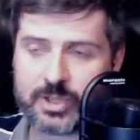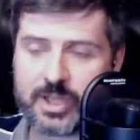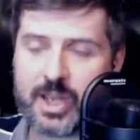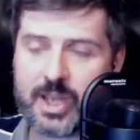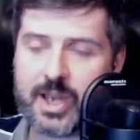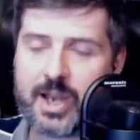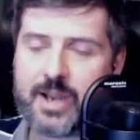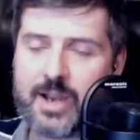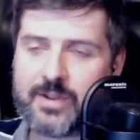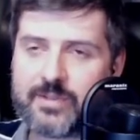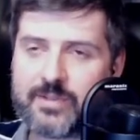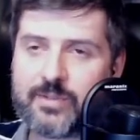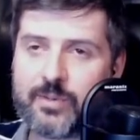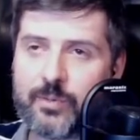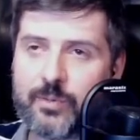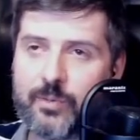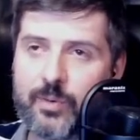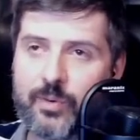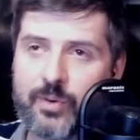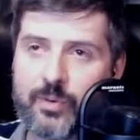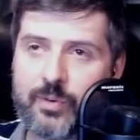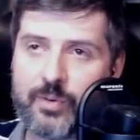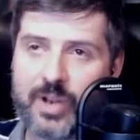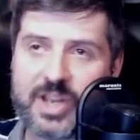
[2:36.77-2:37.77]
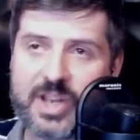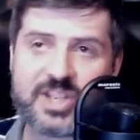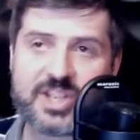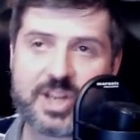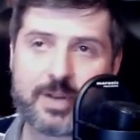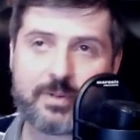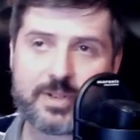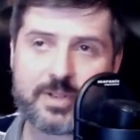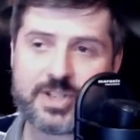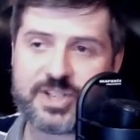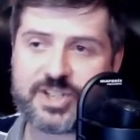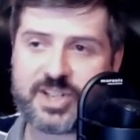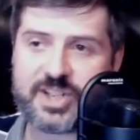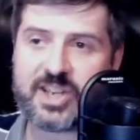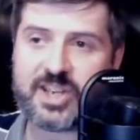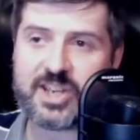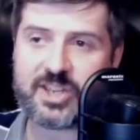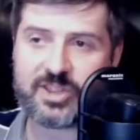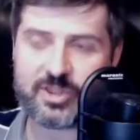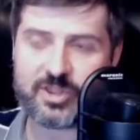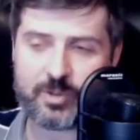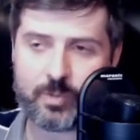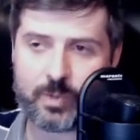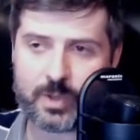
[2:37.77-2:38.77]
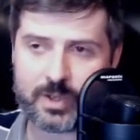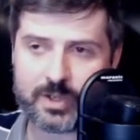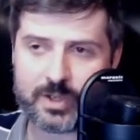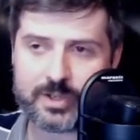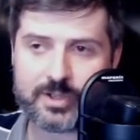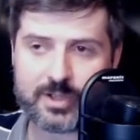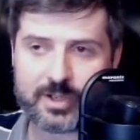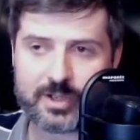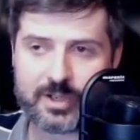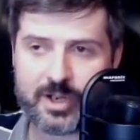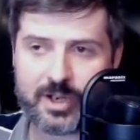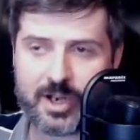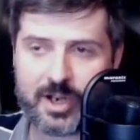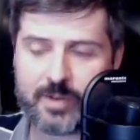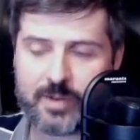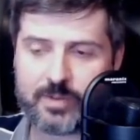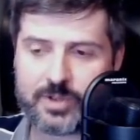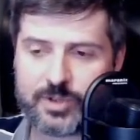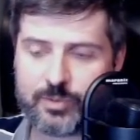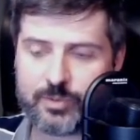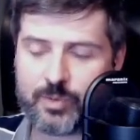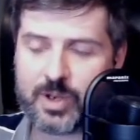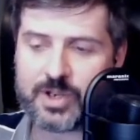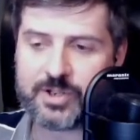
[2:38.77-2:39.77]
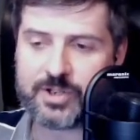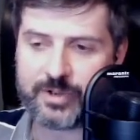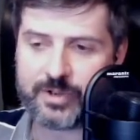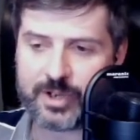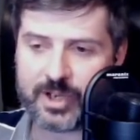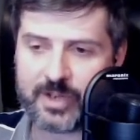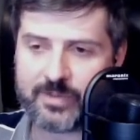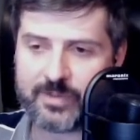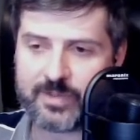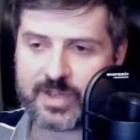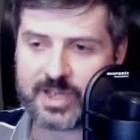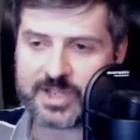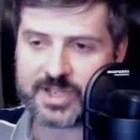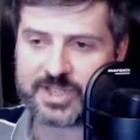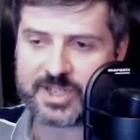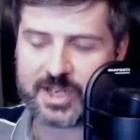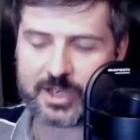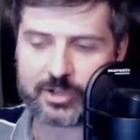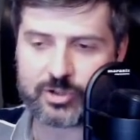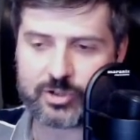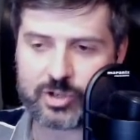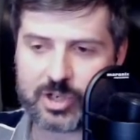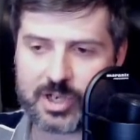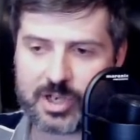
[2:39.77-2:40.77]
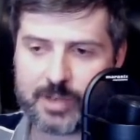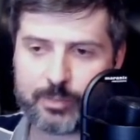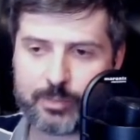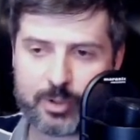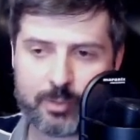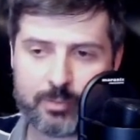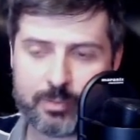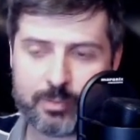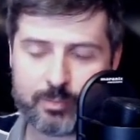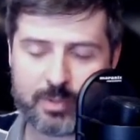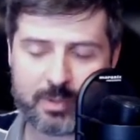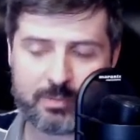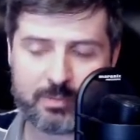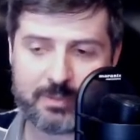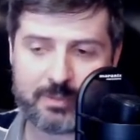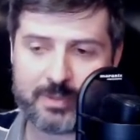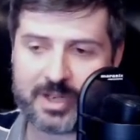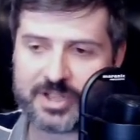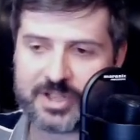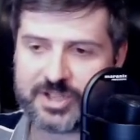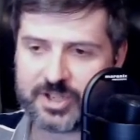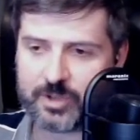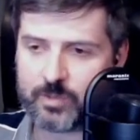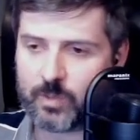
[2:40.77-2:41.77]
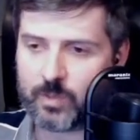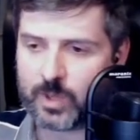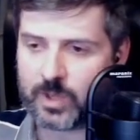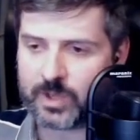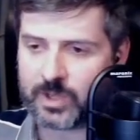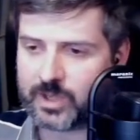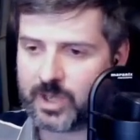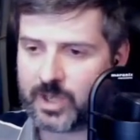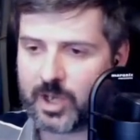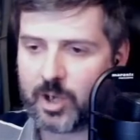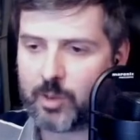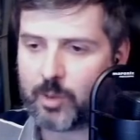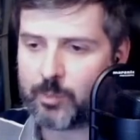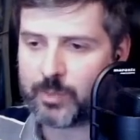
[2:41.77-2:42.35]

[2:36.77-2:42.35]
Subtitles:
Yeah, as I was saying the word, I was wondering if that's actually a problematic word now.